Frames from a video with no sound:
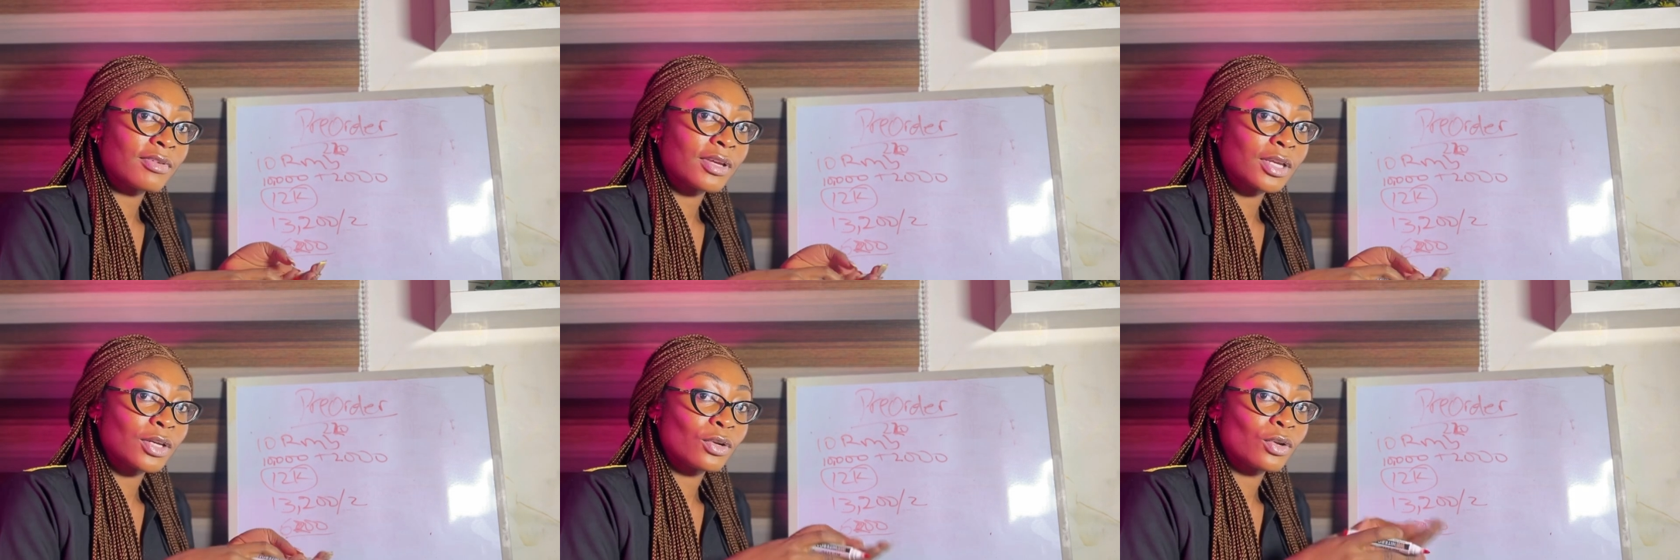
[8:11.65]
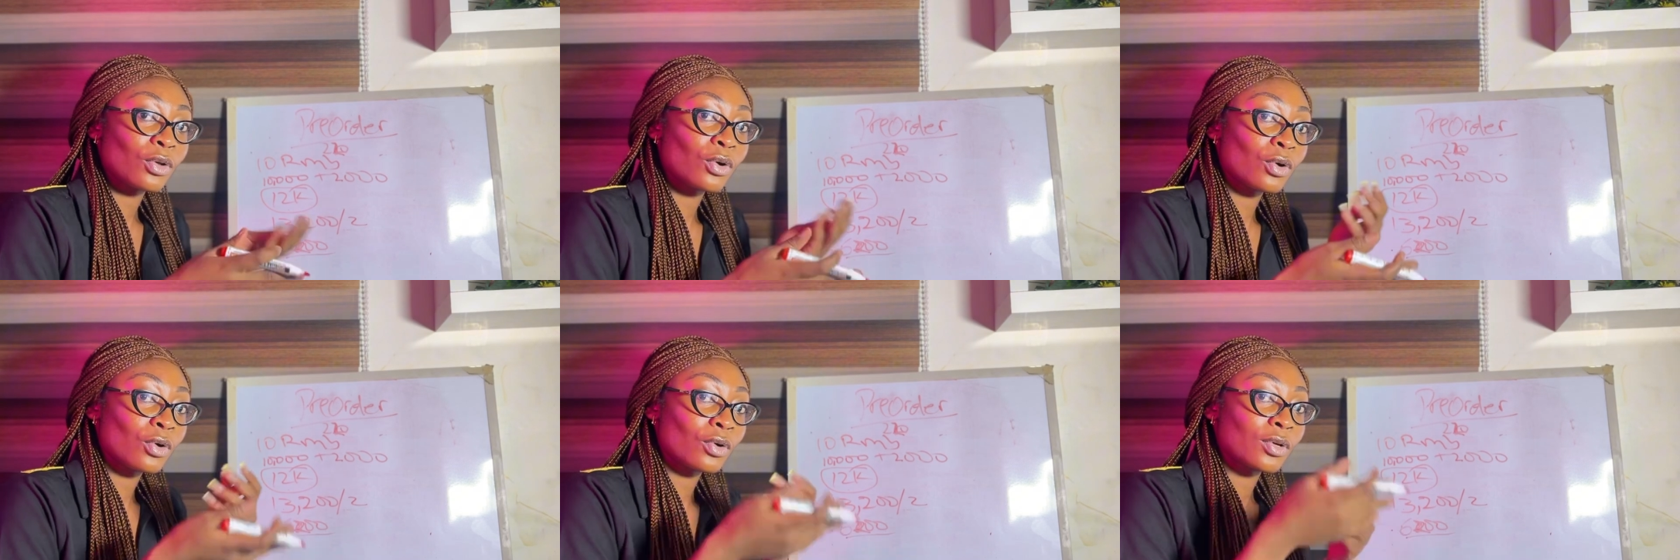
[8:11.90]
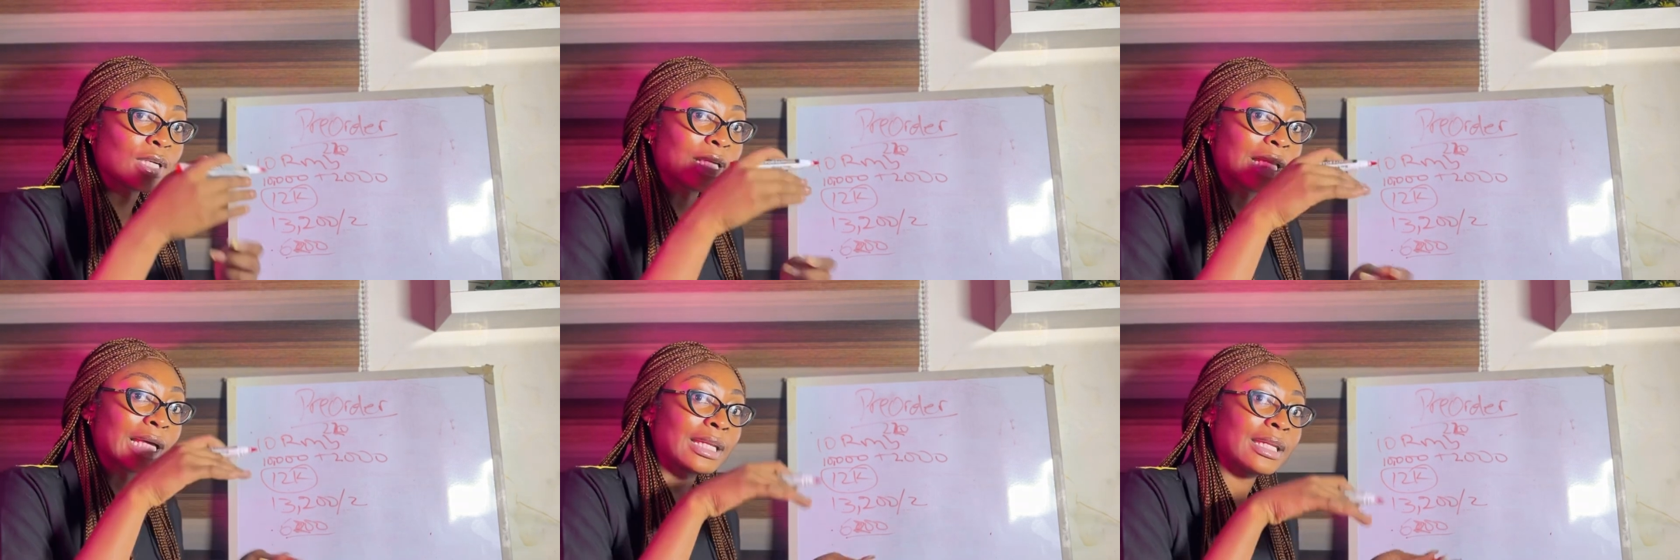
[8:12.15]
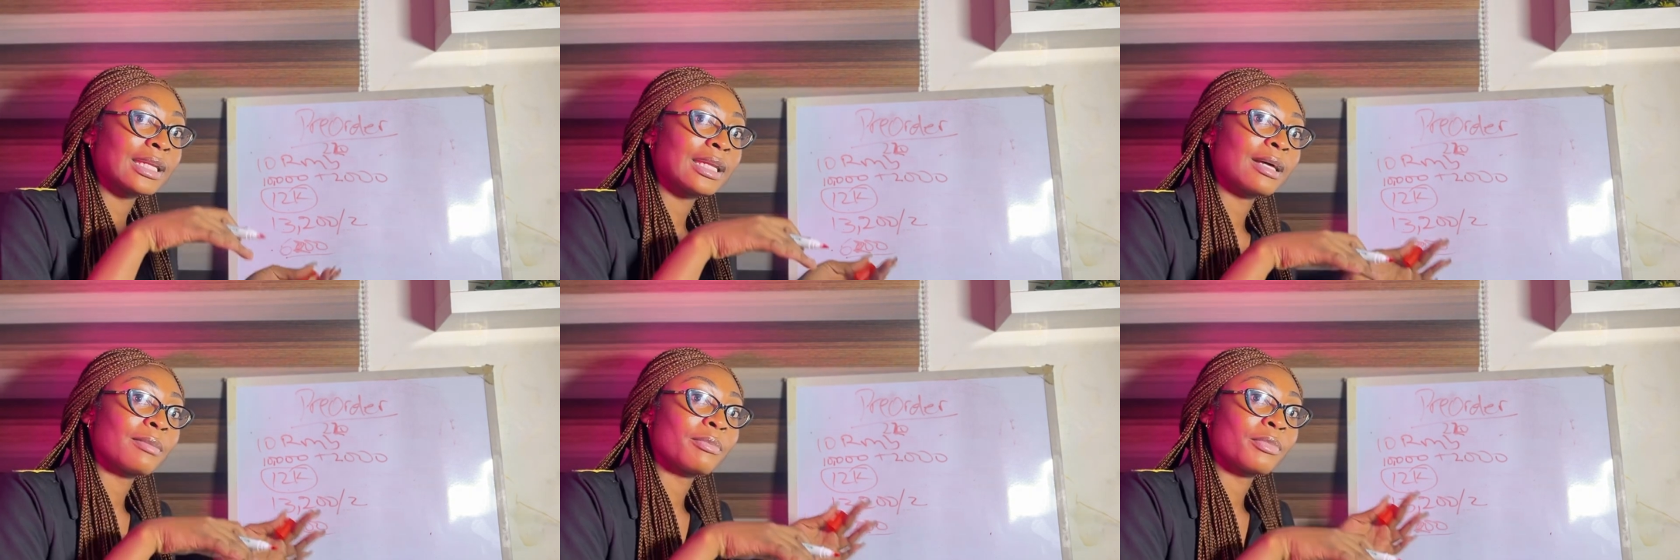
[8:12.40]
vendor under
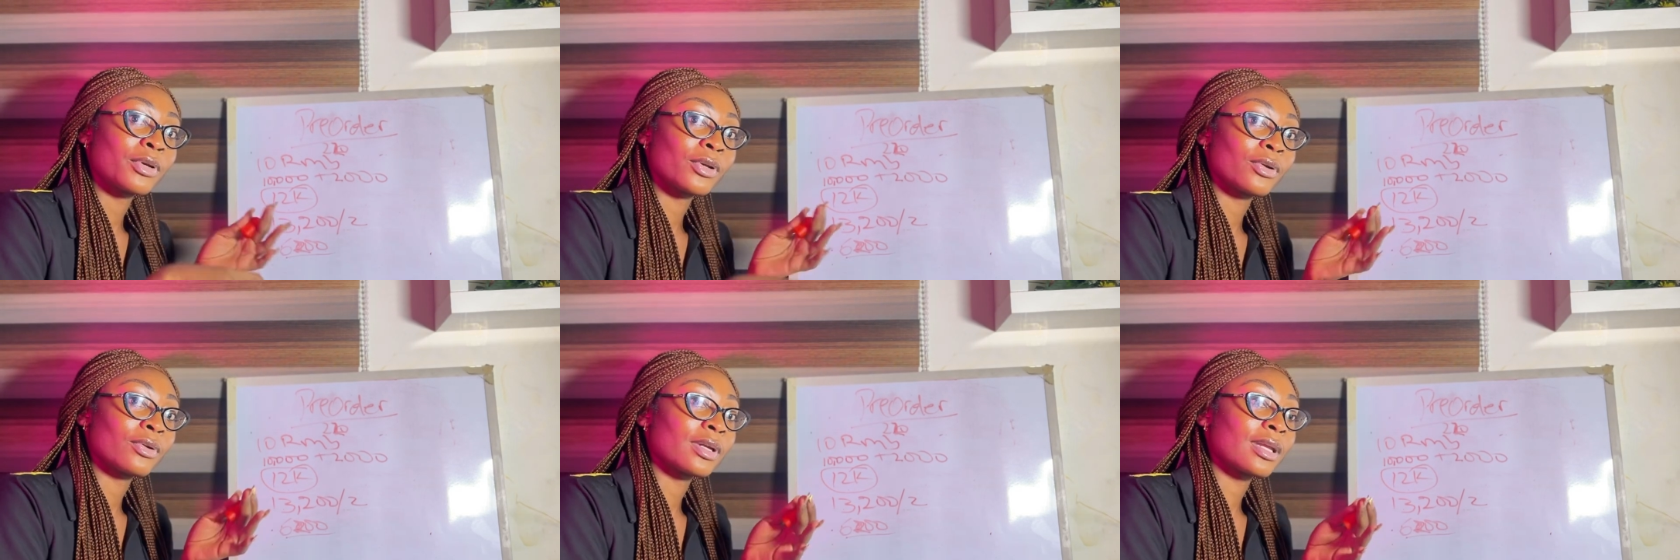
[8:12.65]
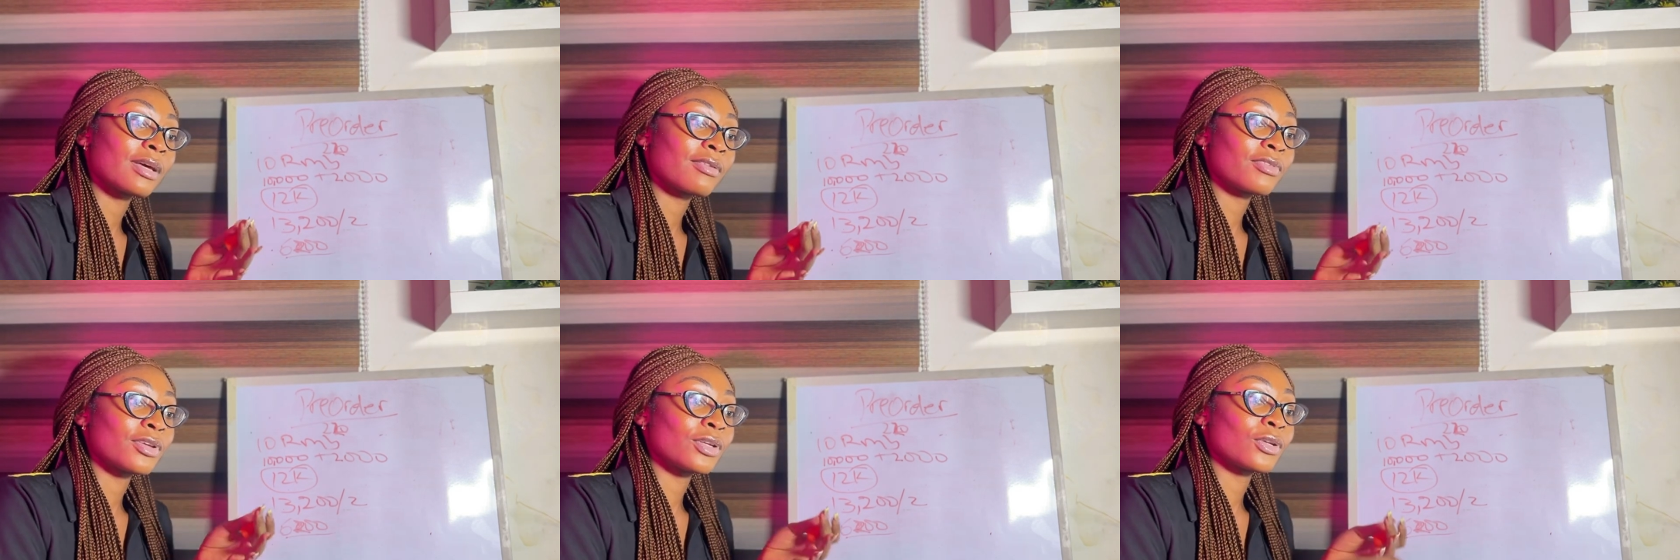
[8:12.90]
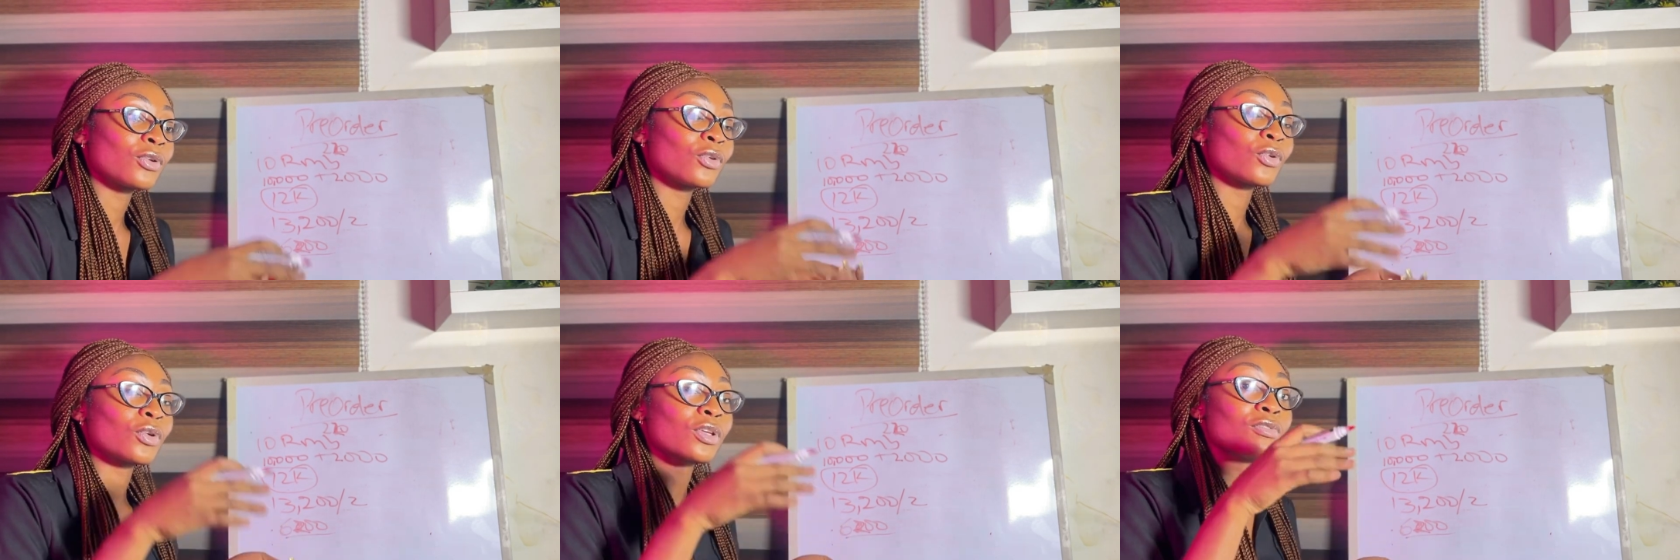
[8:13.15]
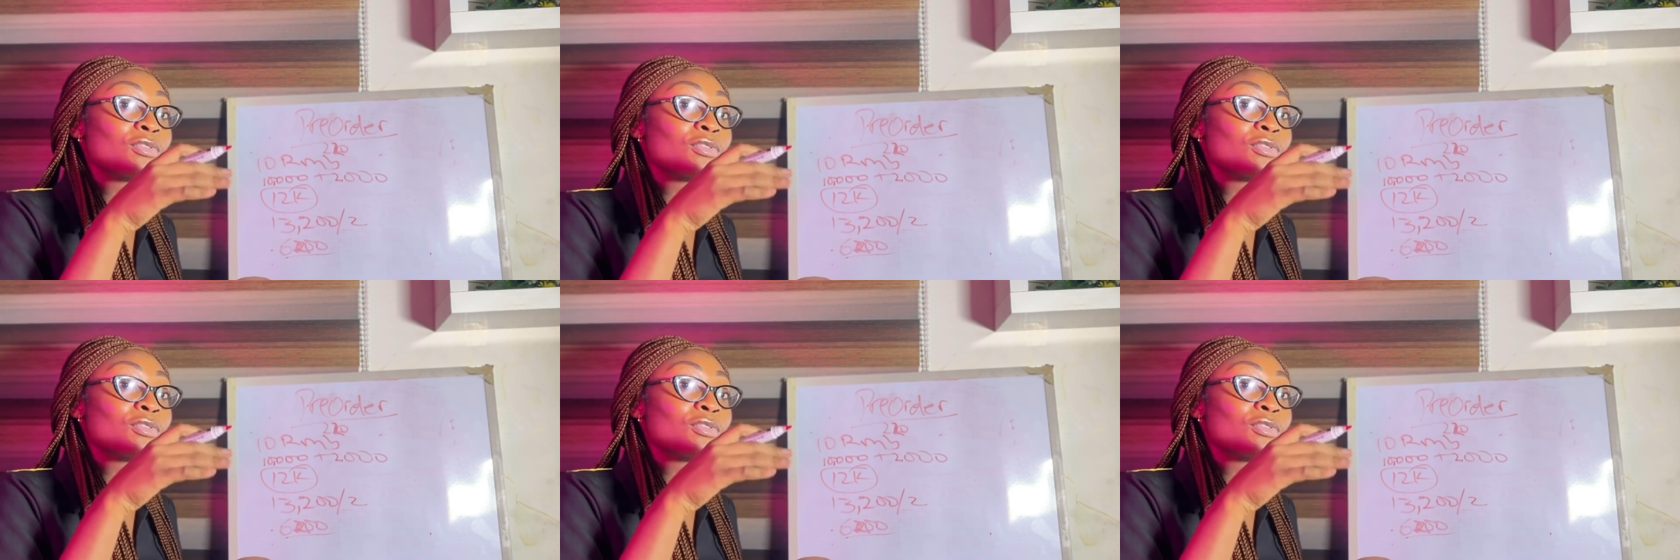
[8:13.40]
another pre-order vendor,